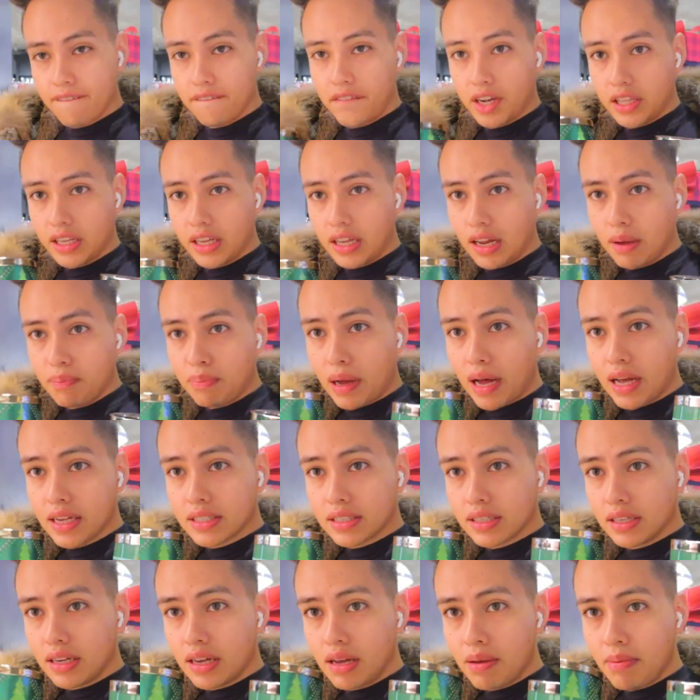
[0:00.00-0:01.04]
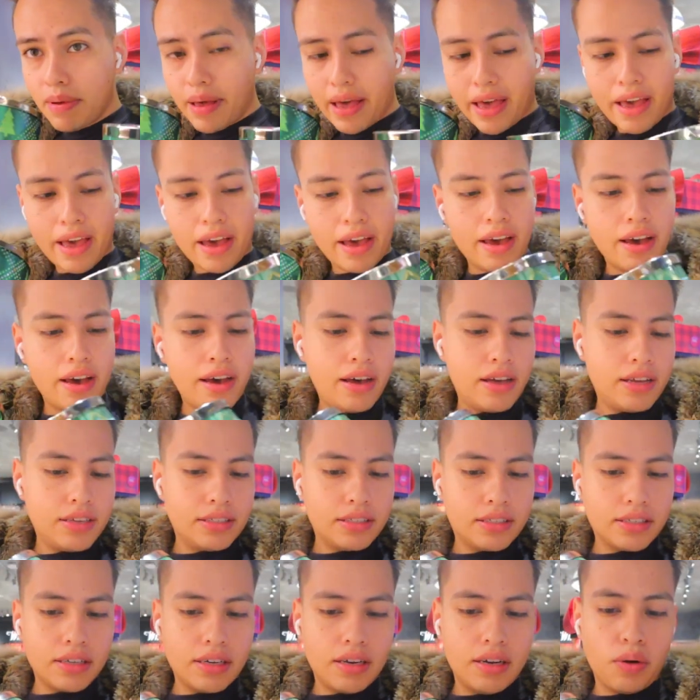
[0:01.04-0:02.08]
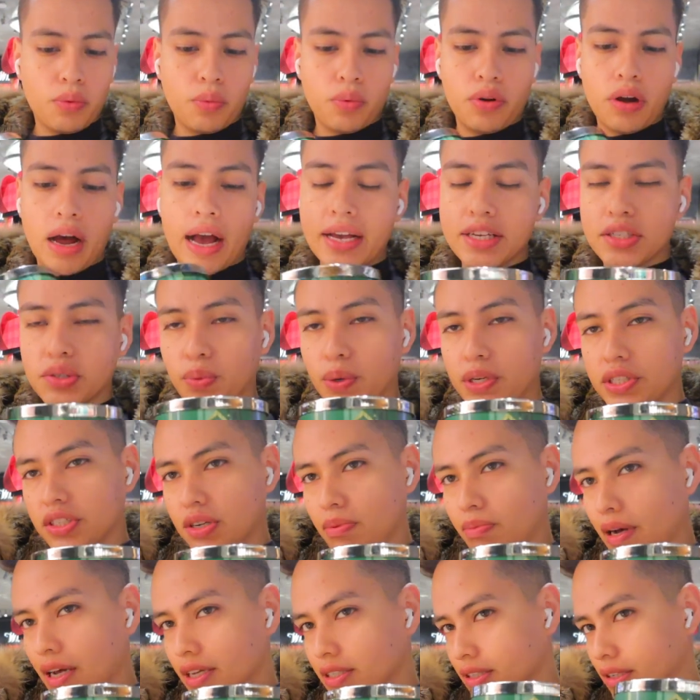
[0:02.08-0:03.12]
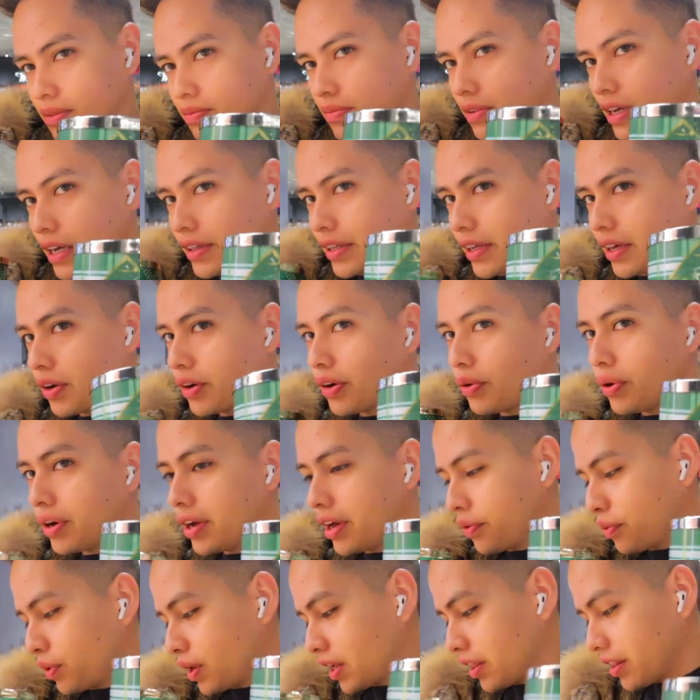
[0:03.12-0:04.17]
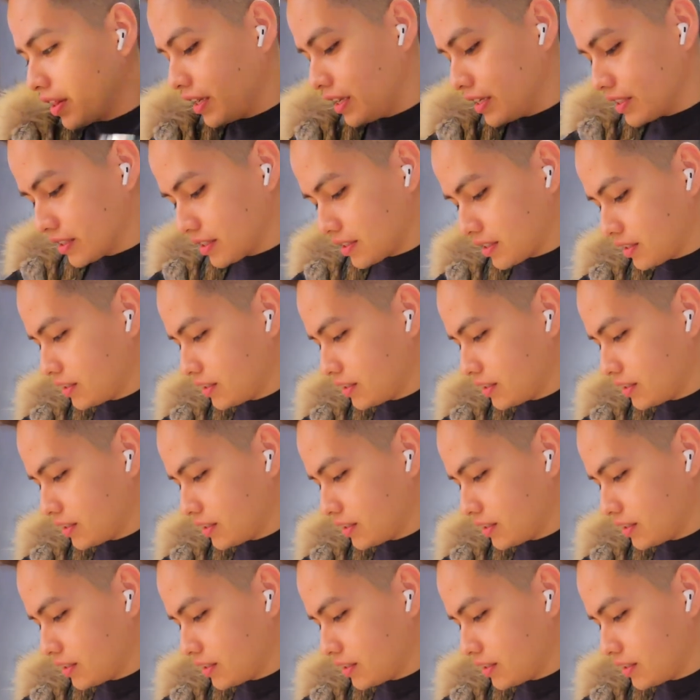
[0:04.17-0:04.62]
vanilla balsam and ice winter balsam. I think be one of these.